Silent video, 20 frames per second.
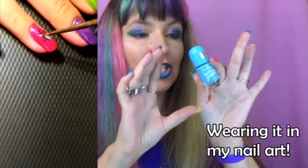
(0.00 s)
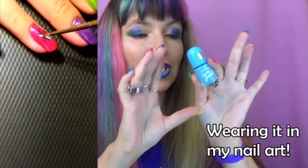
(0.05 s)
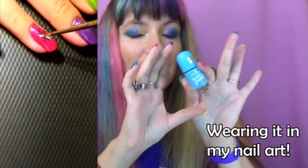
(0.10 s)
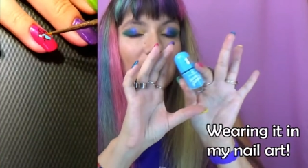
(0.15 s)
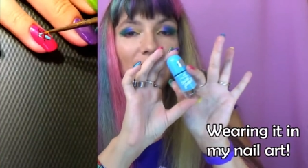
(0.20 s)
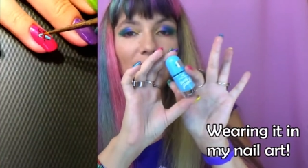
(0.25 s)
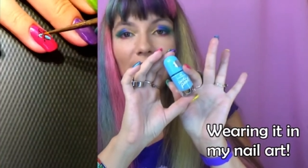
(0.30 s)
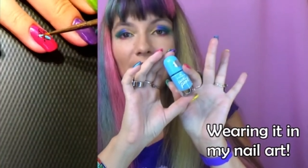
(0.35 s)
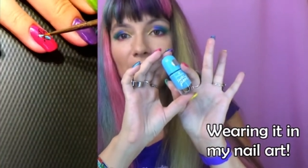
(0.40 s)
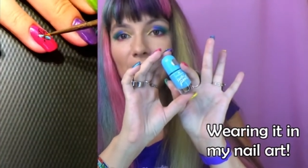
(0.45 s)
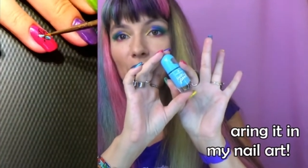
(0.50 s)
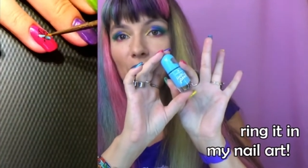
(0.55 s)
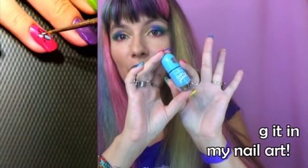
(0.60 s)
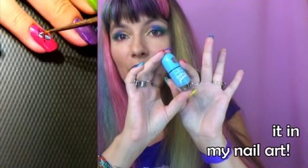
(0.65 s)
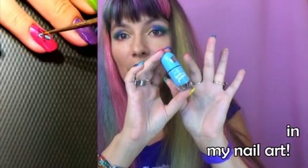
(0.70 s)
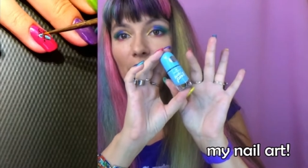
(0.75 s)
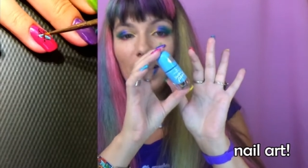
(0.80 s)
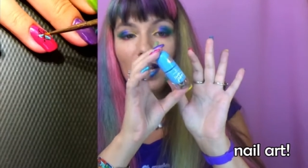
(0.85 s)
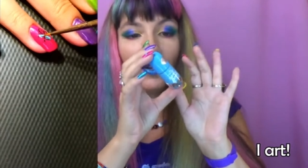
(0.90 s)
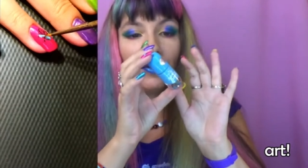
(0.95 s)
It glides
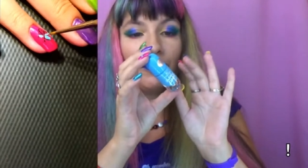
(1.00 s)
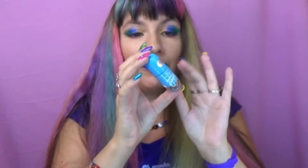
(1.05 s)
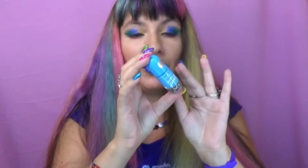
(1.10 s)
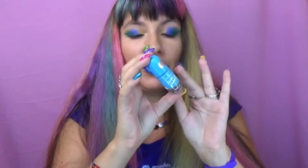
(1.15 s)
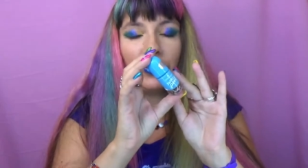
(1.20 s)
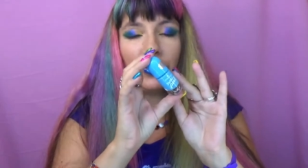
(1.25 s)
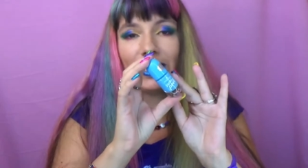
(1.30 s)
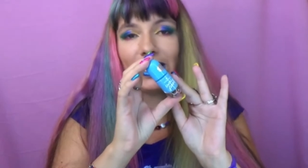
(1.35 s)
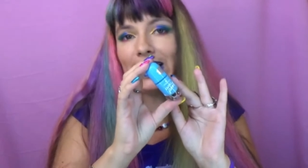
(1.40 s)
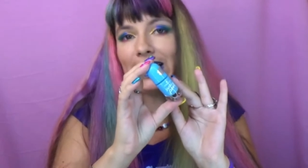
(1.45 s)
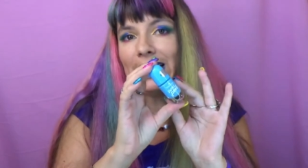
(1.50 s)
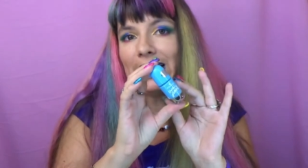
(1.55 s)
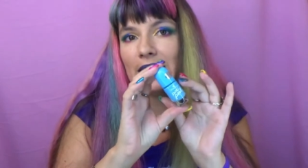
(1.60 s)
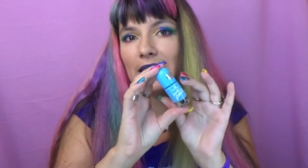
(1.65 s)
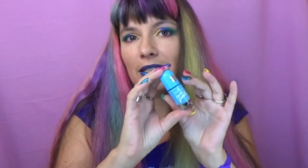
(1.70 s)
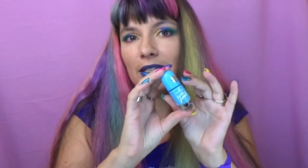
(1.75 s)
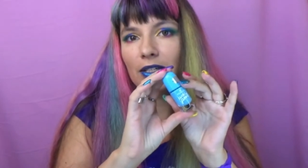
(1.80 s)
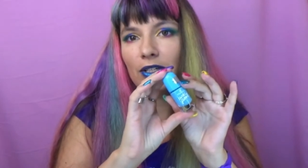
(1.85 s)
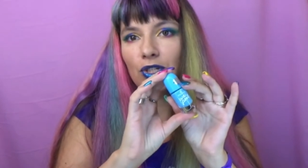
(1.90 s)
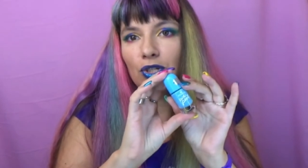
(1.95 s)
on very
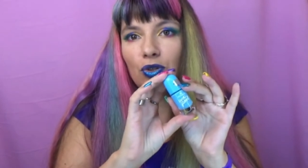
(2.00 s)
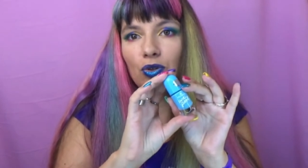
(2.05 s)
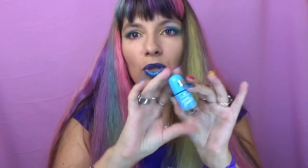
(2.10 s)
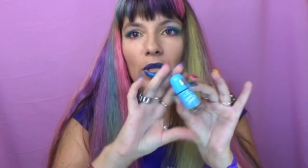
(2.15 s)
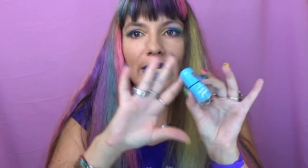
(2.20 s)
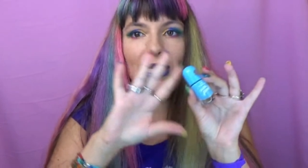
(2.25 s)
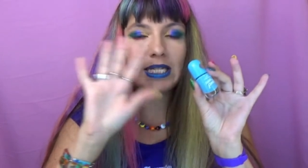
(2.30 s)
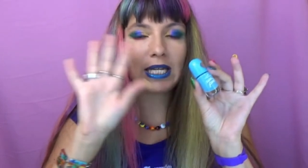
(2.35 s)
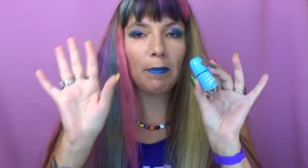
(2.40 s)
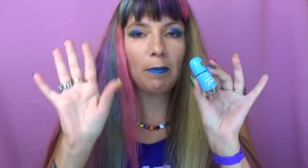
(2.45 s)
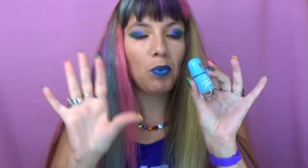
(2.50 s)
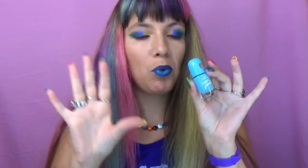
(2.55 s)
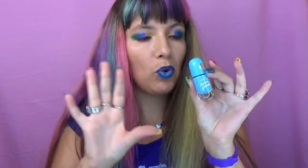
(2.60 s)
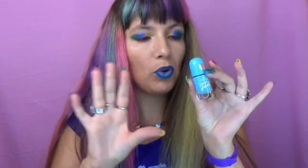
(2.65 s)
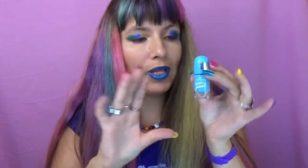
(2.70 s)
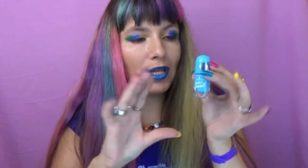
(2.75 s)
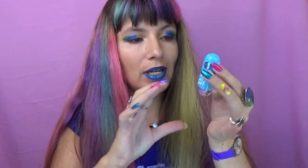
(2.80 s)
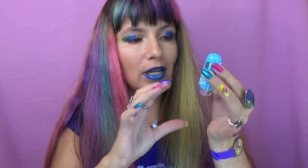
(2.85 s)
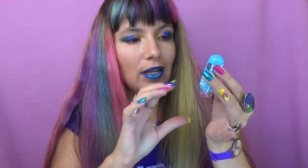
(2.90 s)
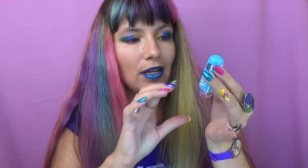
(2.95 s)
easily. Two layers are more
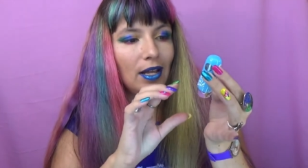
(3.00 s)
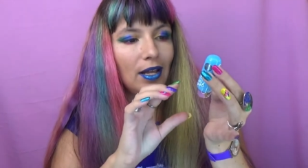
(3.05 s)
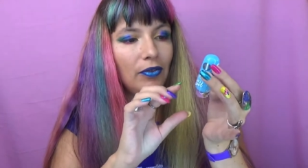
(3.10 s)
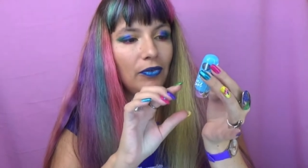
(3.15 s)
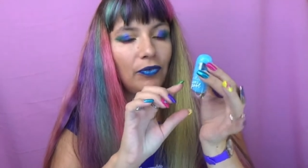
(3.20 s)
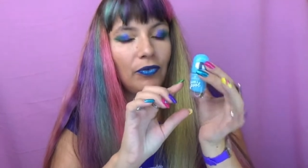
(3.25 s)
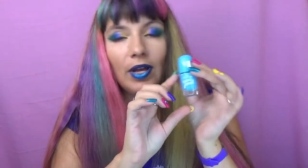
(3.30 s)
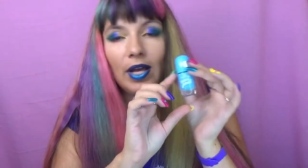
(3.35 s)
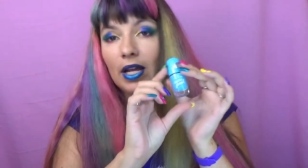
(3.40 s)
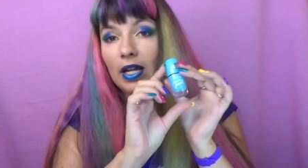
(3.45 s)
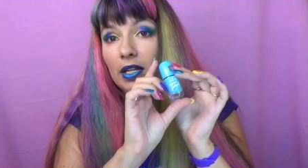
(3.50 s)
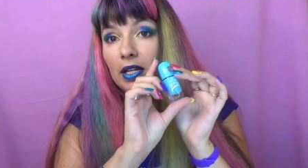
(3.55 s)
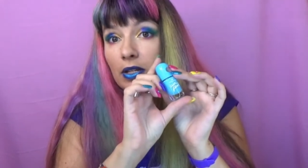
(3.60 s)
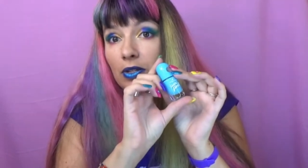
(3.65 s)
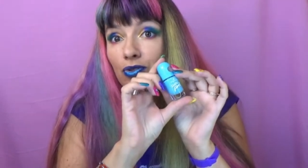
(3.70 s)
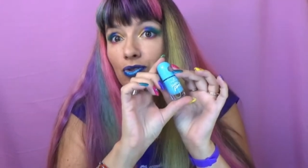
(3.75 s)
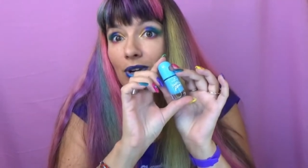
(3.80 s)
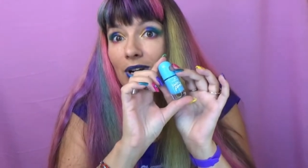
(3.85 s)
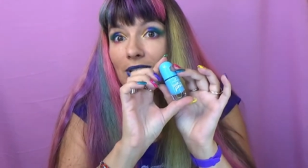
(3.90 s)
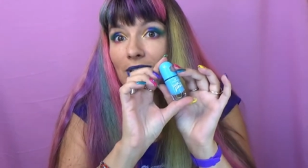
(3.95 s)
than enough and
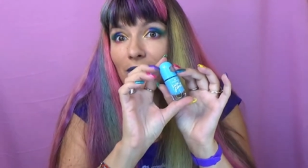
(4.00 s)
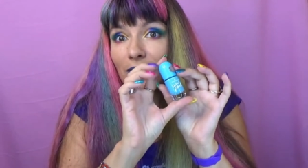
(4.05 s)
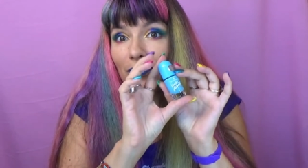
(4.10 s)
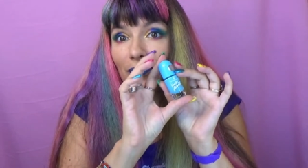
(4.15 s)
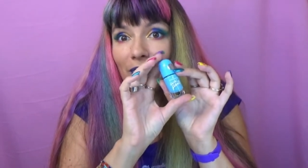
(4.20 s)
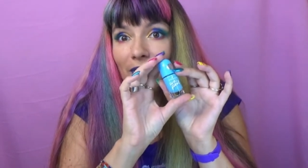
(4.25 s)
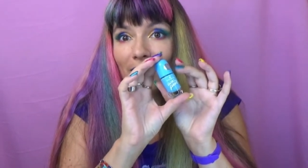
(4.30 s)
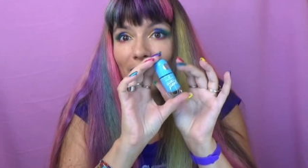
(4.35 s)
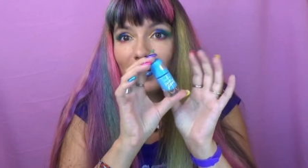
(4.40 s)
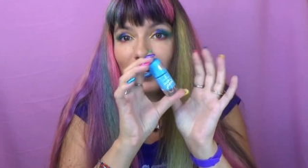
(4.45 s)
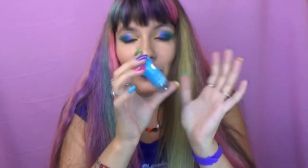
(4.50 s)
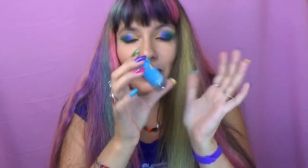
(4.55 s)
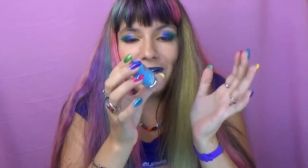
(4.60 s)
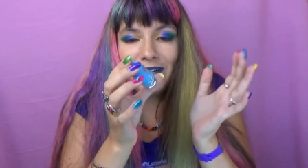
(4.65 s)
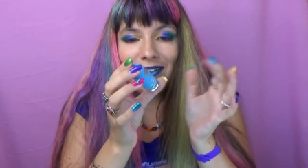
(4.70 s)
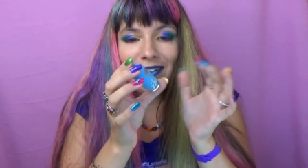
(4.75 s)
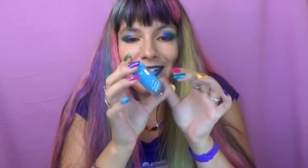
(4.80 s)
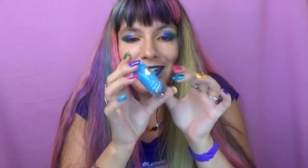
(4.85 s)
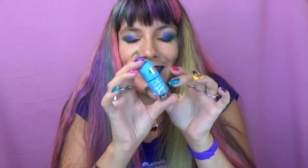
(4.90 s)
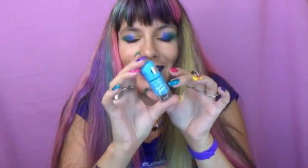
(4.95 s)
it dries on fairly
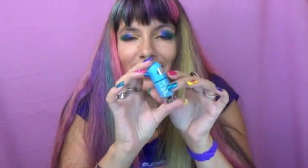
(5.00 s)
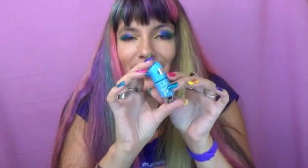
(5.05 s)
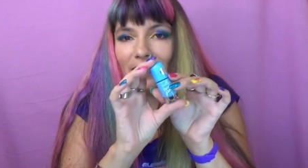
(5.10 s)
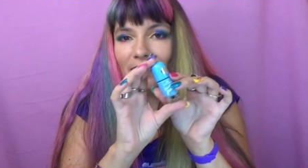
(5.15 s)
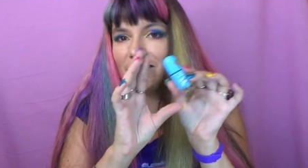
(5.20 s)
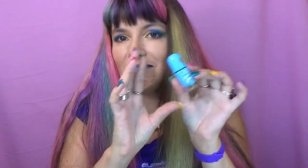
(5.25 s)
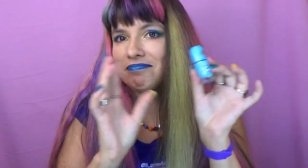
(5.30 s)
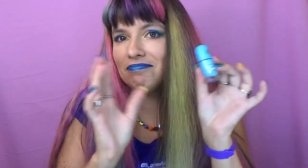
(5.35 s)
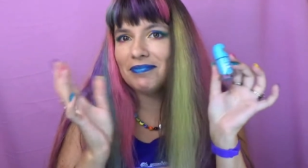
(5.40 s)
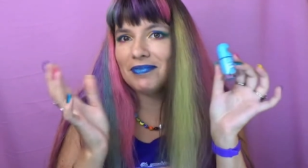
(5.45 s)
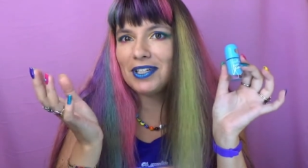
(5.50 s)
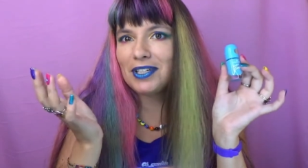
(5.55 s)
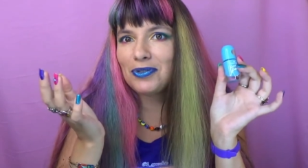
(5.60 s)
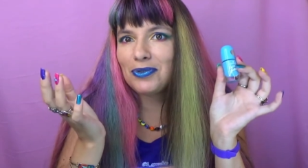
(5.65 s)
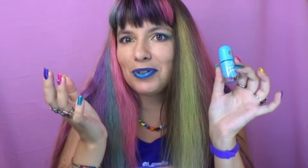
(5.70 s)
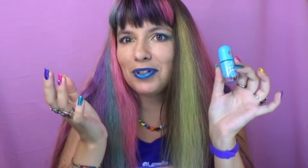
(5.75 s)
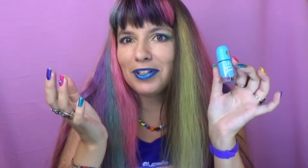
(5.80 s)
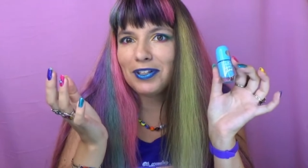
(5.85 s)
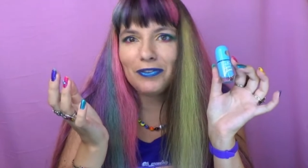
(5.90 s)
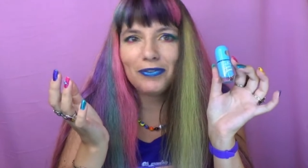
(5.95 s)
quickly. It's
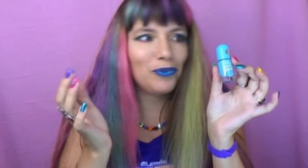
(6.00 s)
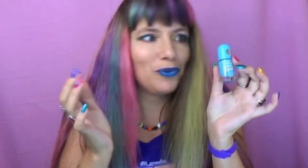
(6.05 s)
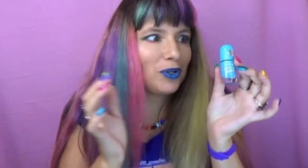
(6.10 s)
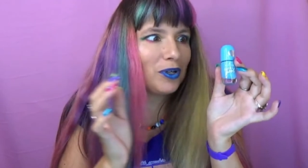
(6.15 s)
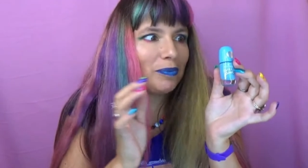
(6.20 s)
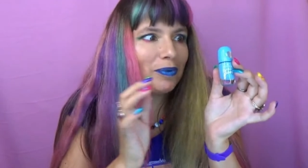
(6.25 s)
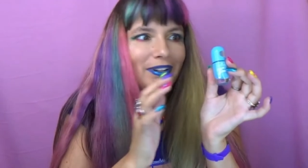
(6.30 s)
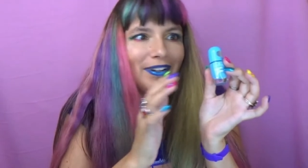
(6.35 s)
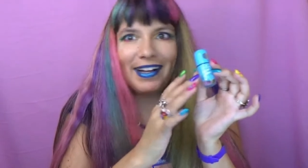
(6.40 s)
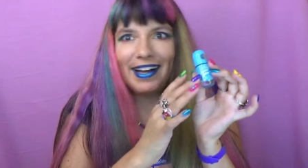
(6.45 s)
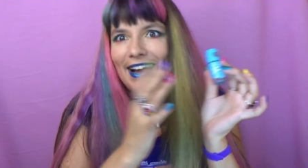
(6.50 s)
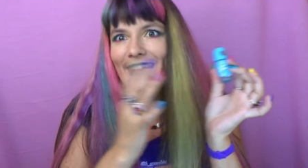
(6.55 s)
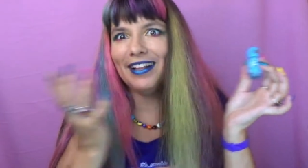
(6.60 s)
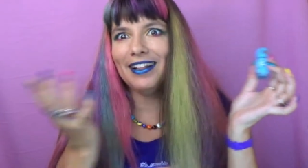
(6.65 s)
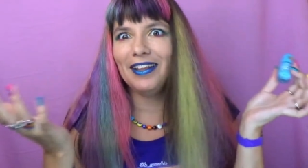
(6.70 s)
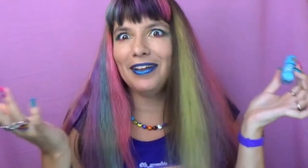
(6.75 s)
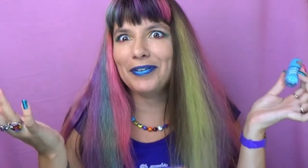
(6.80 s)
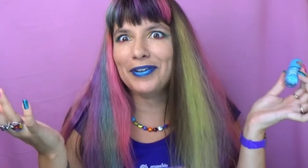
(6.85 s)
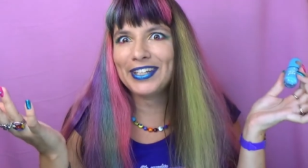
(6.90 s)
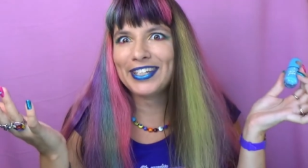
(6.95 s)
really affordable. I
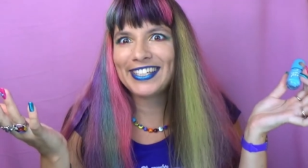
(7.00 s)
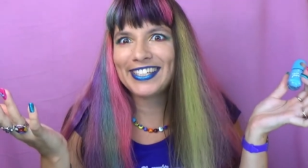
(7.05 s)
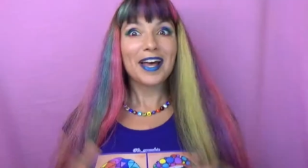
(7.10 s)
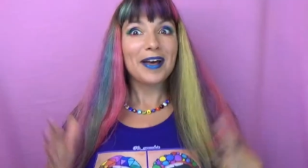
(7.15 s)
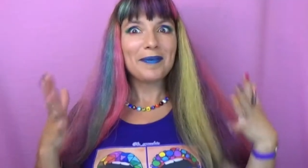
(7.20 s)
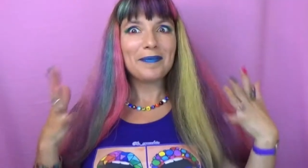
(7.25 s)
love it.